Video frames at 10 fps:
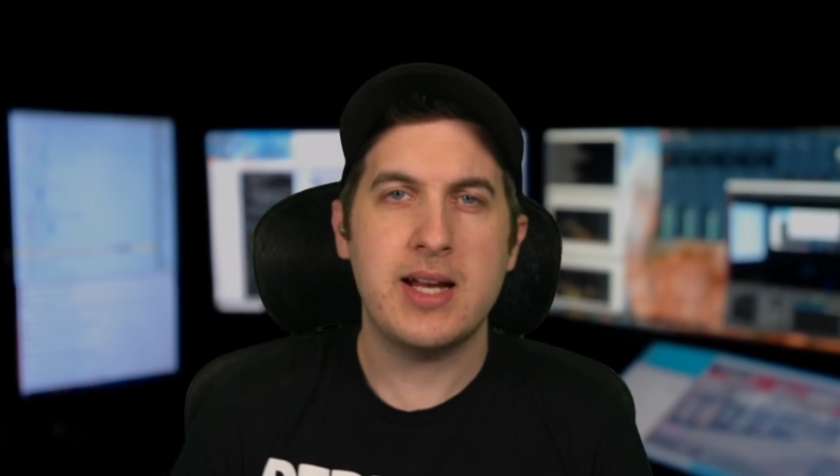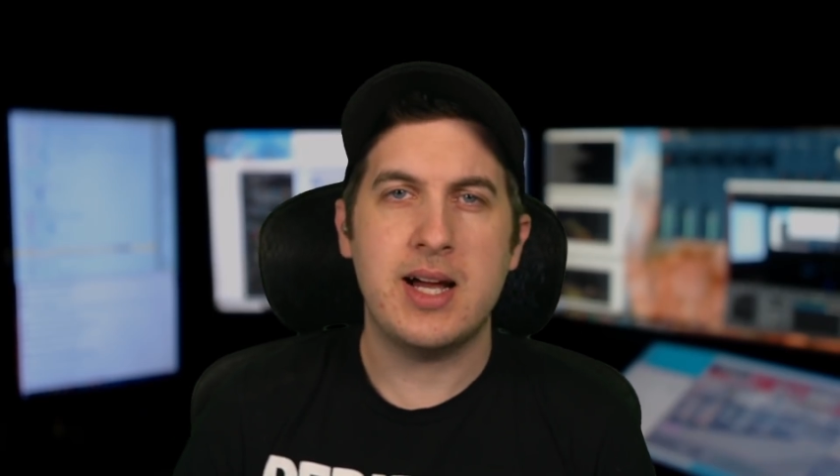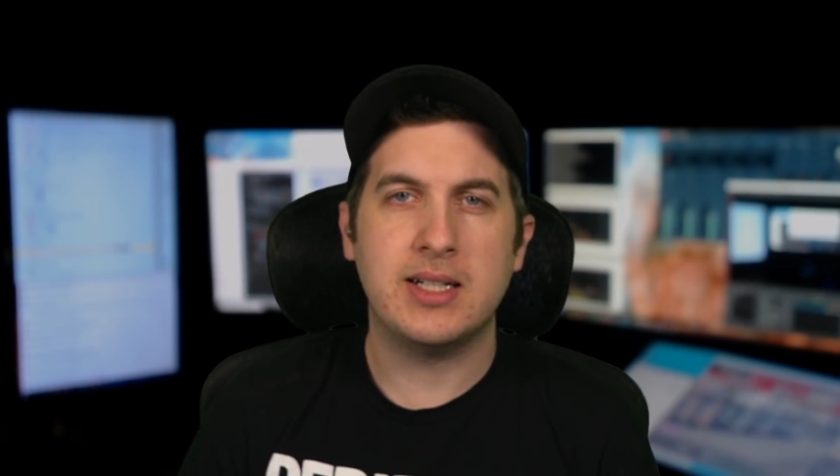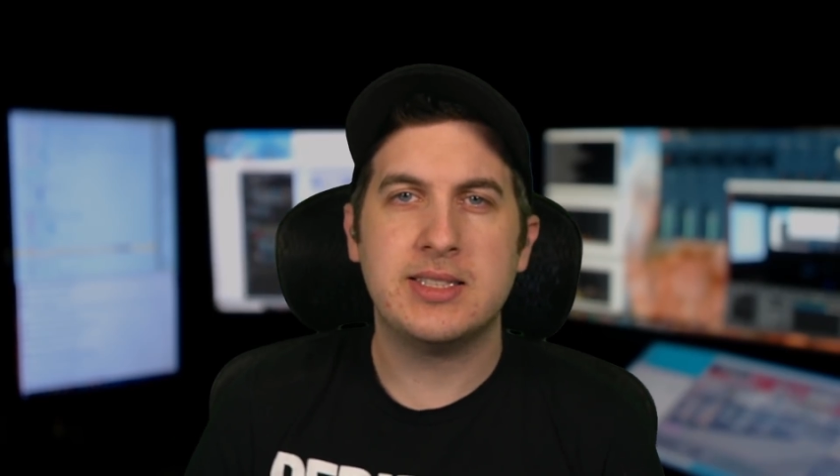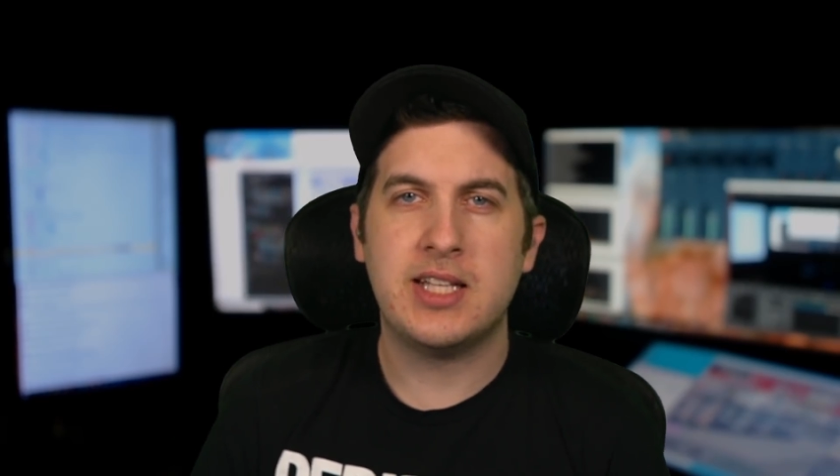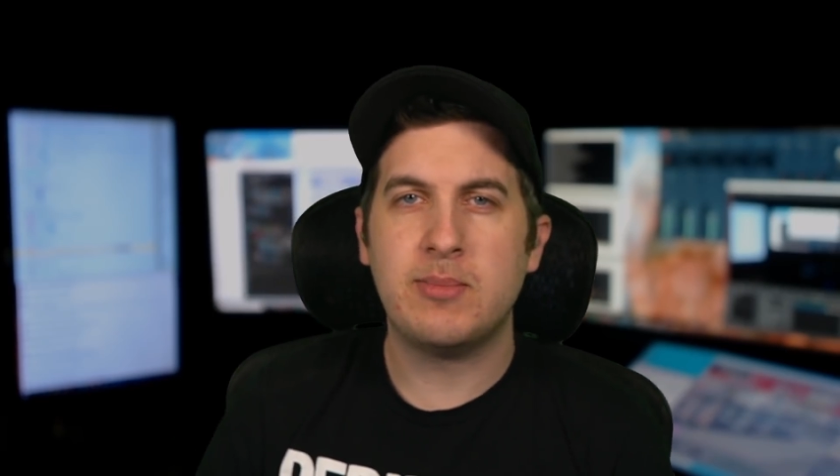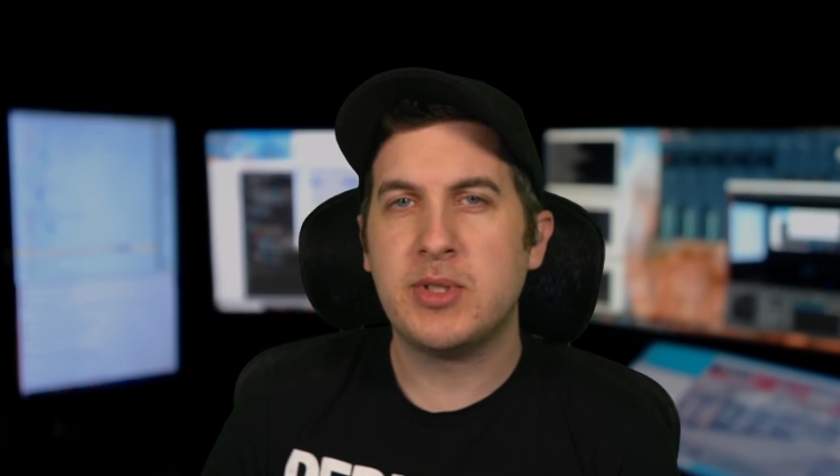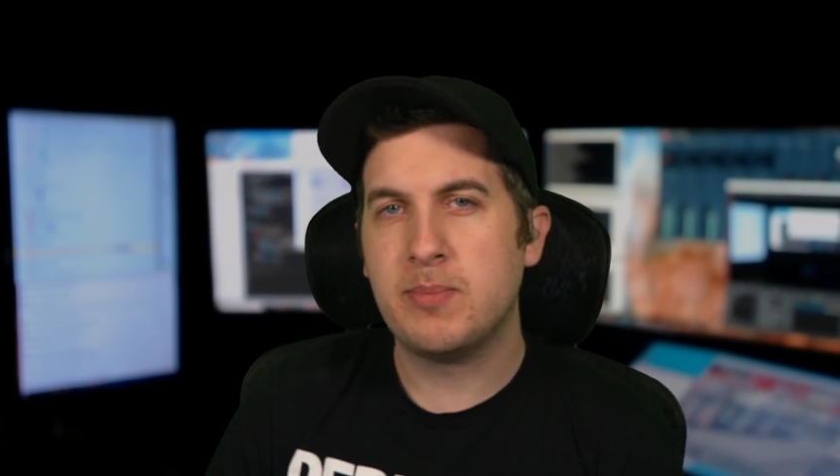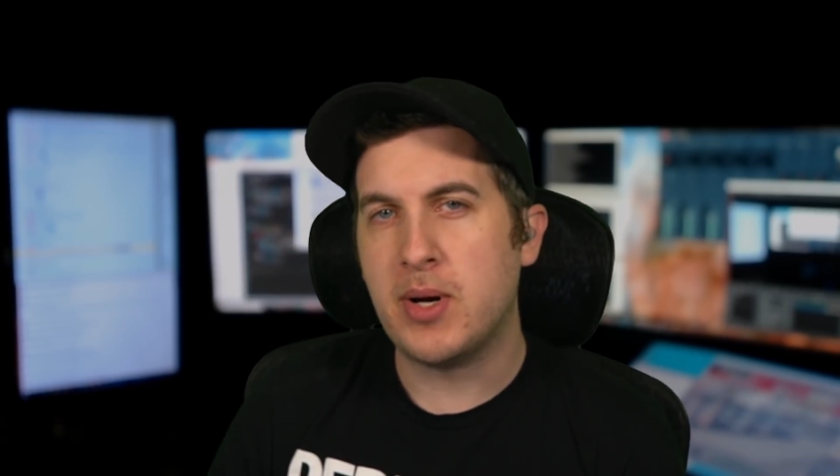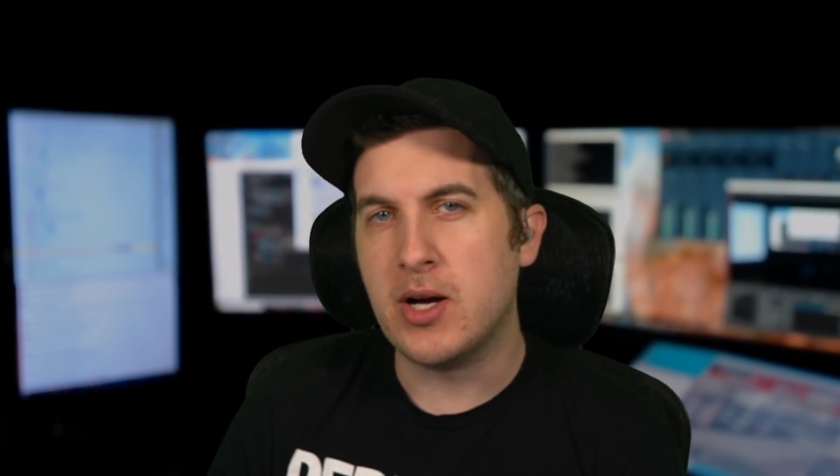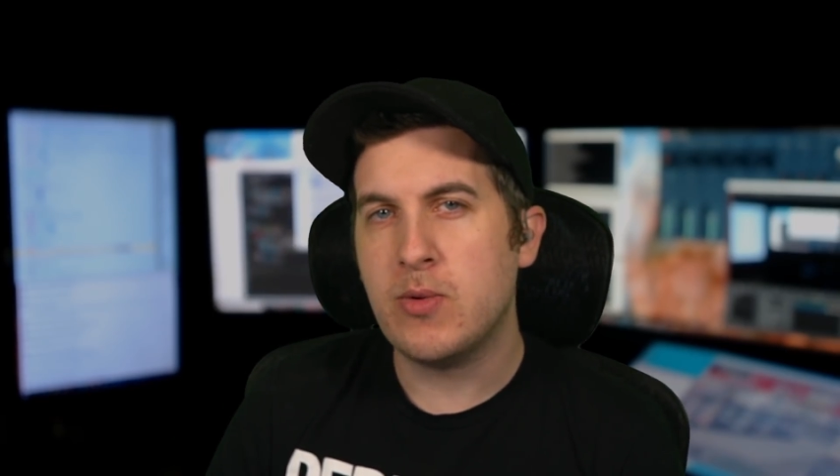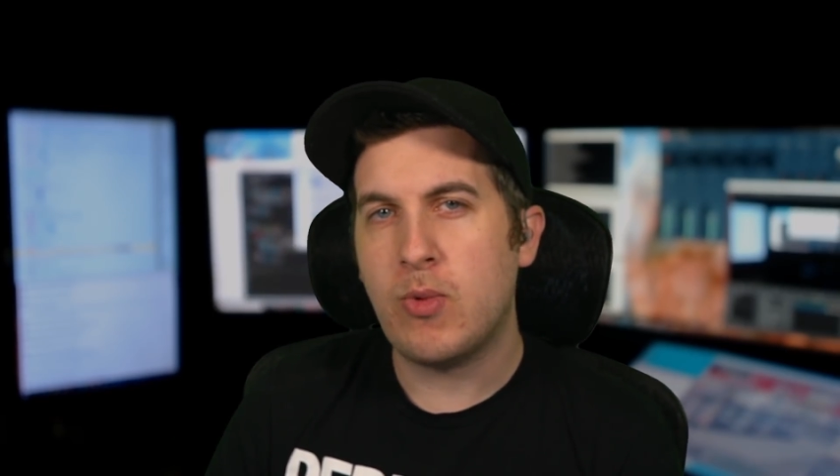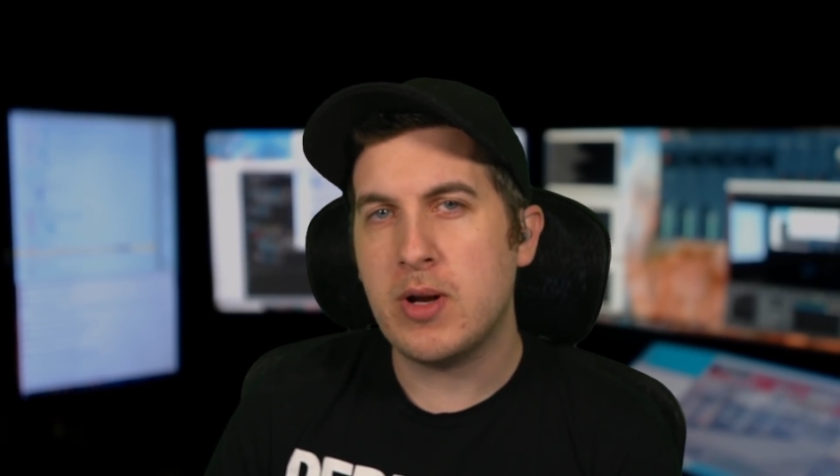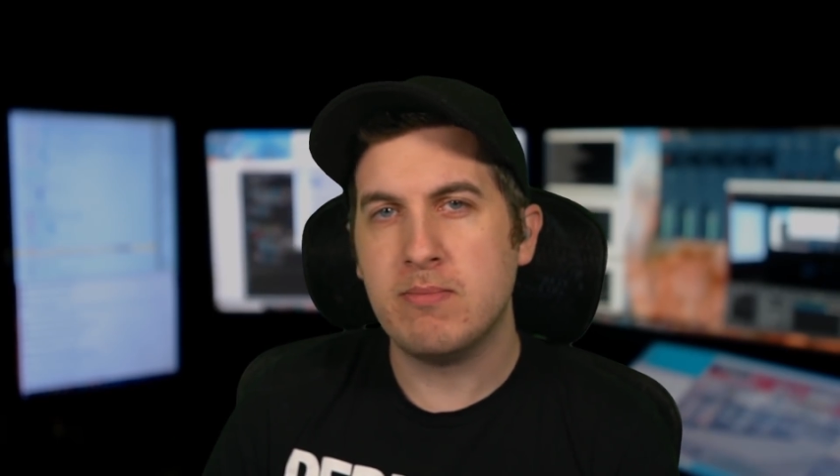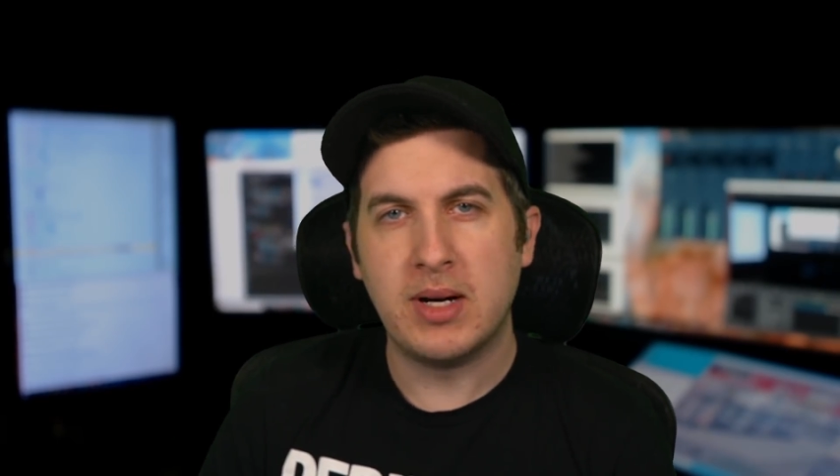night I stumbled upon
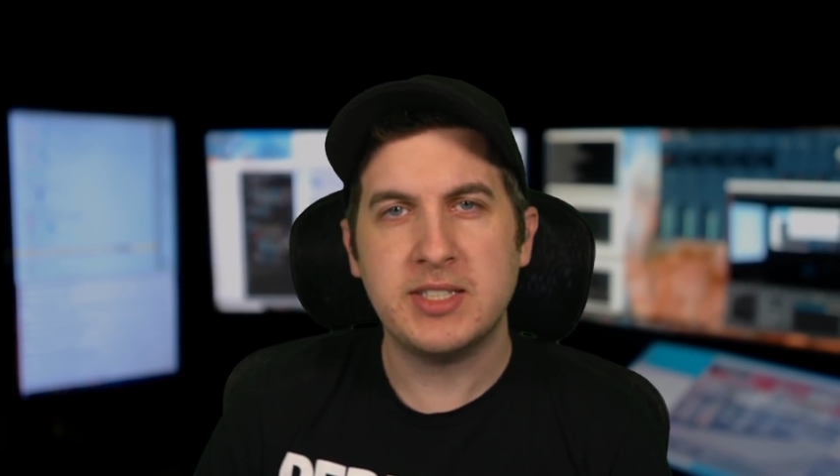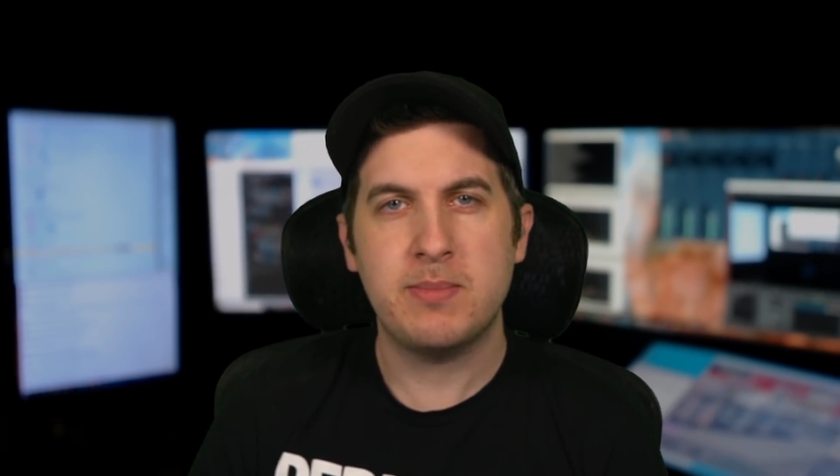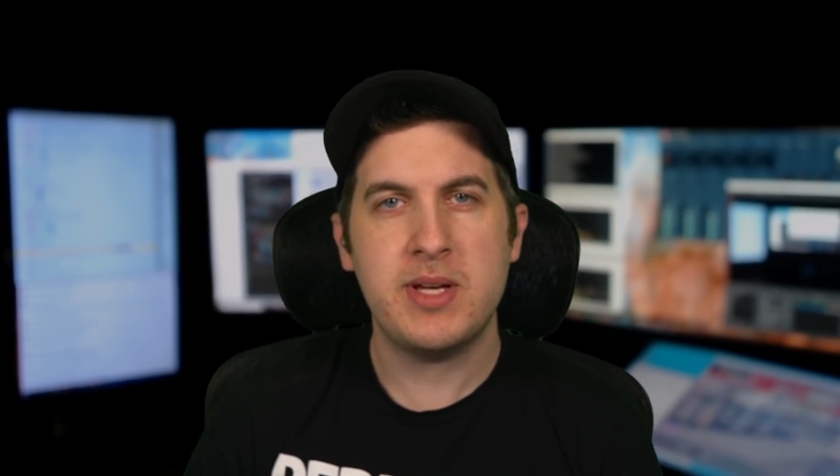what must